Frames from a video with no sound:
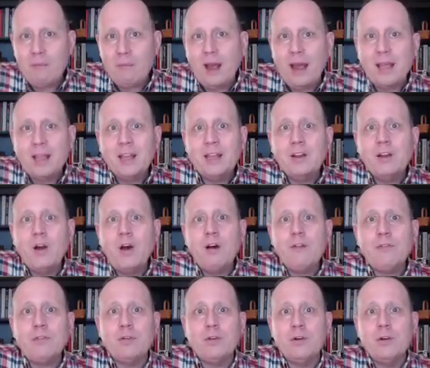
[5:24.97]
but I can
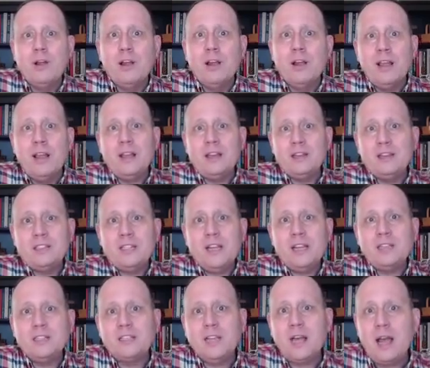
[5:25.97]
offer it
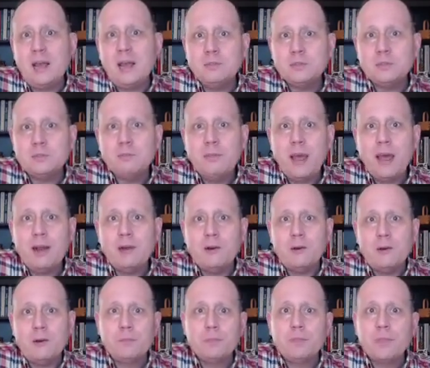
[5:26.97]
10 times
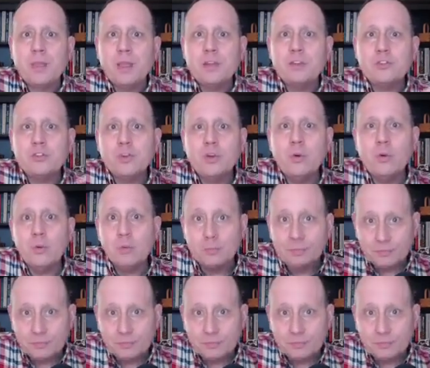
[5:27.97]
better. And so